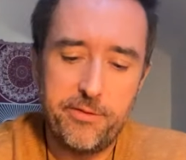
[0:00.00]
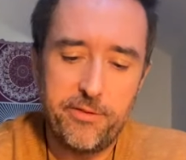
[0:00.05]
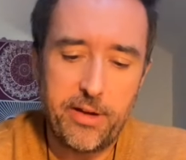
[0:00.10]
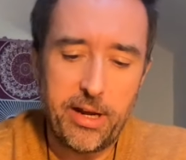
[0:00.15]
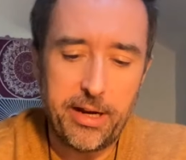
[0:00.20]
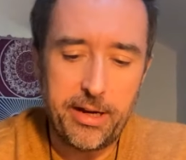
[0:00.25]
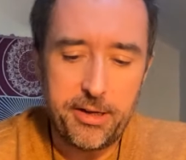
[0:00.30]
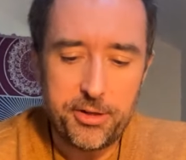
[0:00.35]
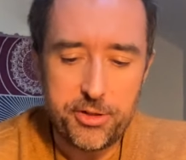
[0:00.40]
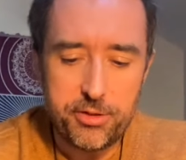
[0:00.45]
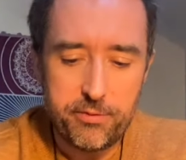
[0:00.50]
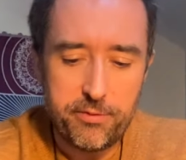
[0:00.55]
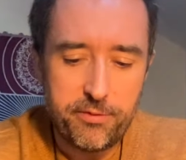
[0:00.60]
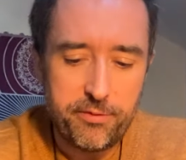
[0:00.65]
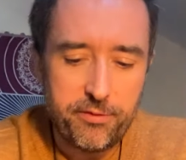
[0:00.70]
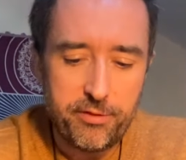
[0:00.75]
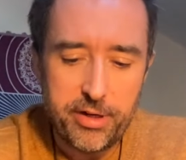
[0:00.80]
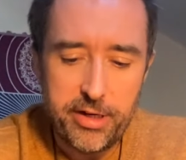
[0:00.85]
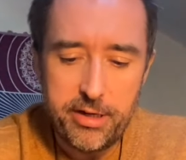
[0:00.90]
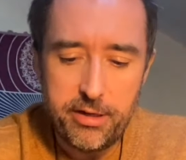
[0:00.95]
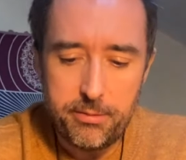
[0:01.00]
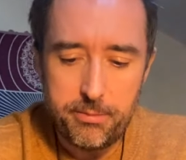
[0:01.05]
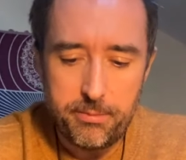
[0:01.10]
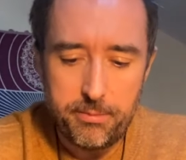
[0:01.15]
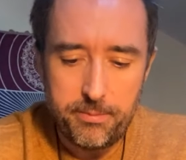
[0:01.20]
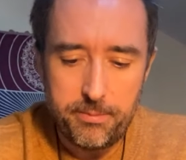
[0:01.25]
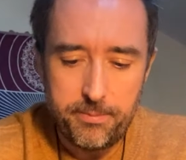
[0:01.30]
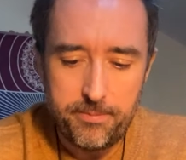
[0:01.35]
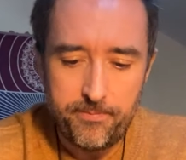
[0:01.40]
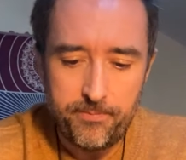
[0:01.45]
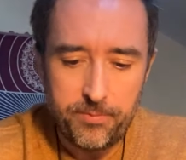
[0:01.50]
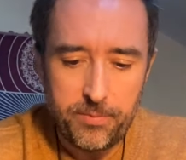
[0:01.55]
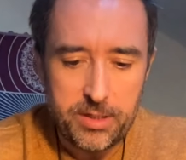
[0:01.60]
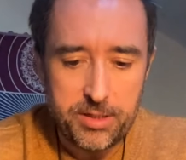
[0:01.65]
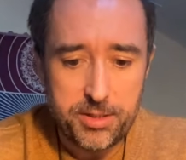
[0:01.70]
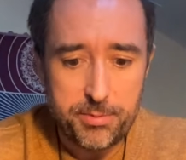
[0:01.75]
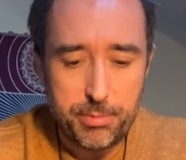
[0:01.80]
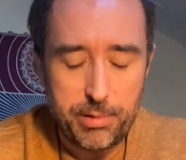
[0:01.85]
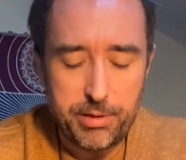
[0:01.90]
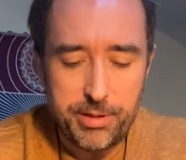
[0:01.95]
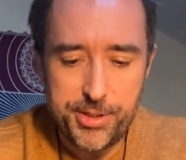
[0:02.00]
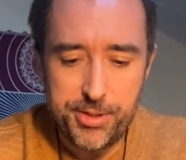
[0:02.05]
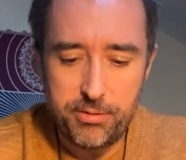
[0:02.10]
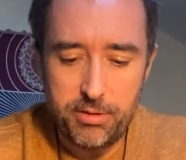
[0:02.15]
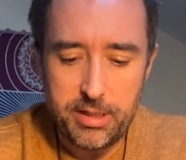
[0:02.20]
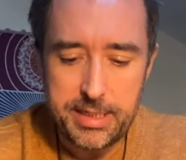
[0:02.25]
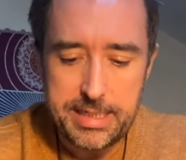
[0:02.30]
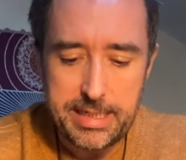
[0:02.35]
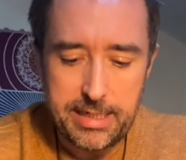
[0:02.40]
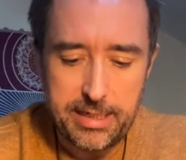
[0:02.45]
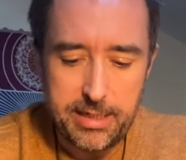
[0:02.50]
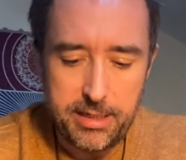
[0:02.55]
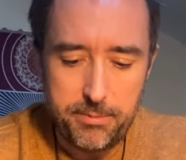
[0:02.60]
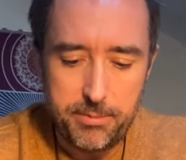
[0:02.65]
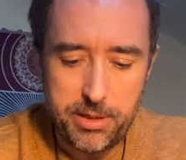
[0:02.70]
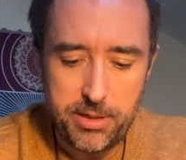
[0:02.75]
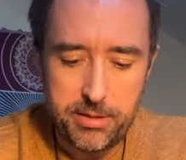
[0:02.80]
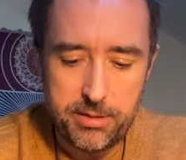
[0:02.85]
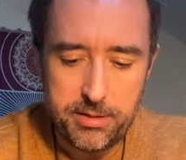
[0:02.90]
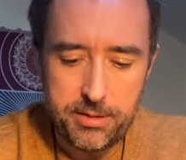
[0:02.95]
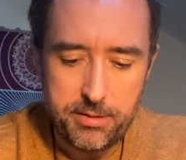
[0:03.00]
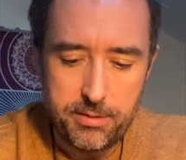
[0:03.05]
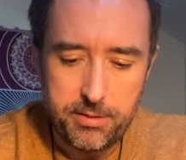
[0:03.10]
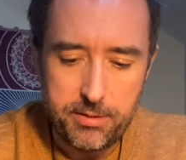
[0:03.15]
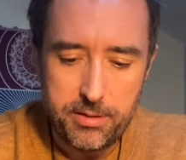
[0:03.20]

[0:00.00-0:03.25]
financial freedom, spiritual attainment.